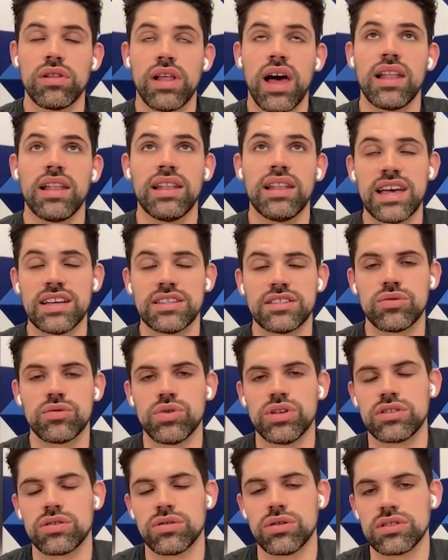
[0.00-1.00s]
less
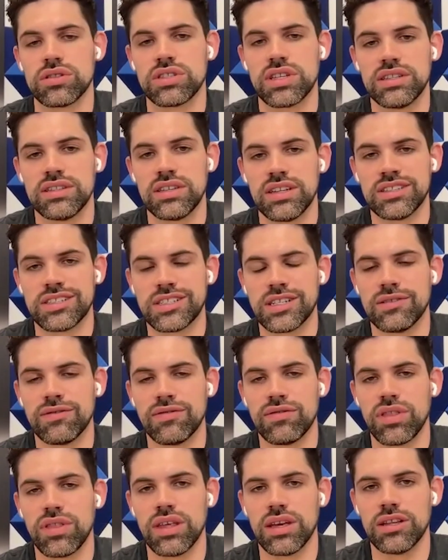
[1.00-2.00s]
resource intensive
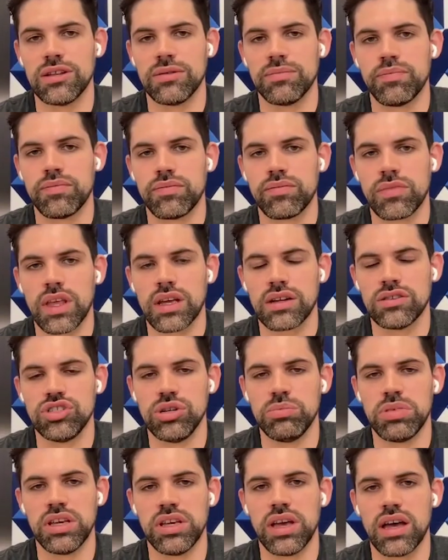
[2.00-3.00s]
than
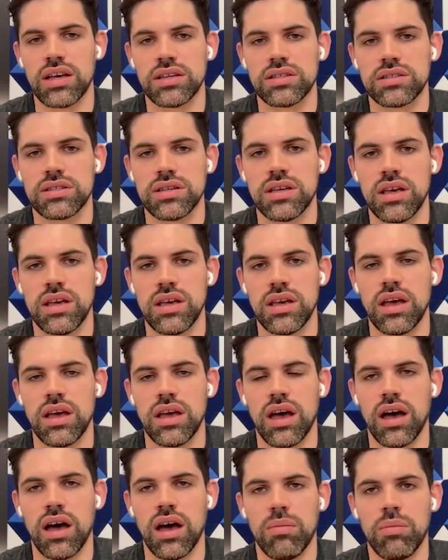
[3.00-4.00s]
GPS.
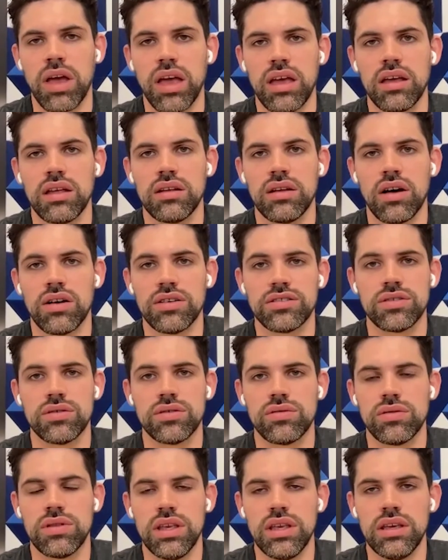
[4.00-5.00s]
And
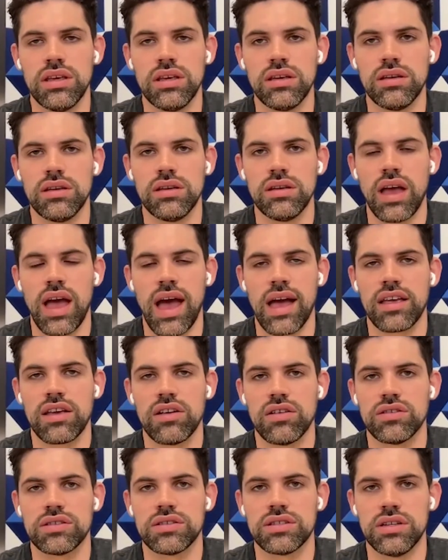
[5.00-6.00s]
also the
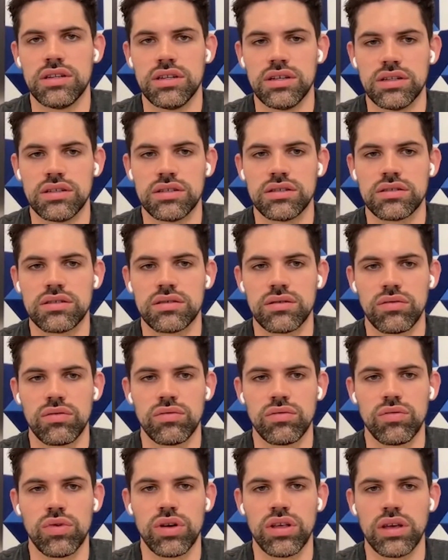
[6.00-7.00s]
accuracy is
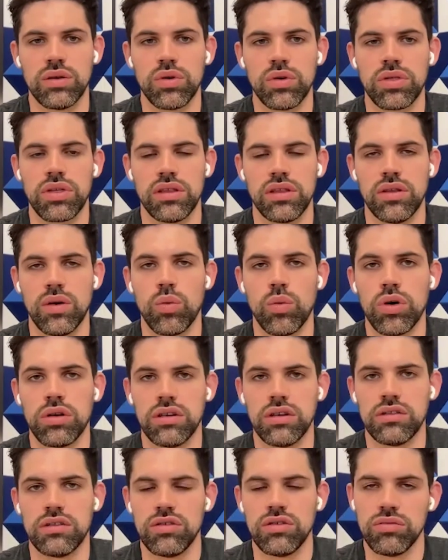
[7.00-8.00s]
really within the 1 to
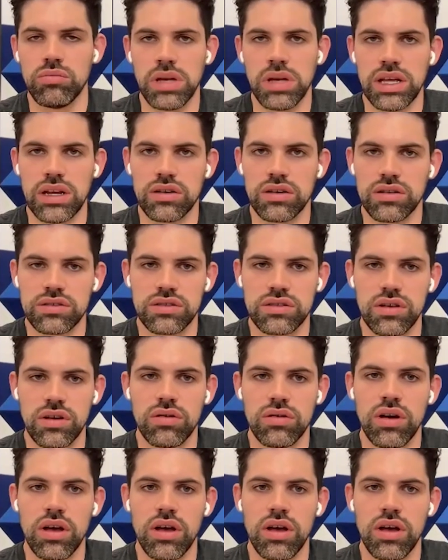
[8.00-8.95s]
2 meters. So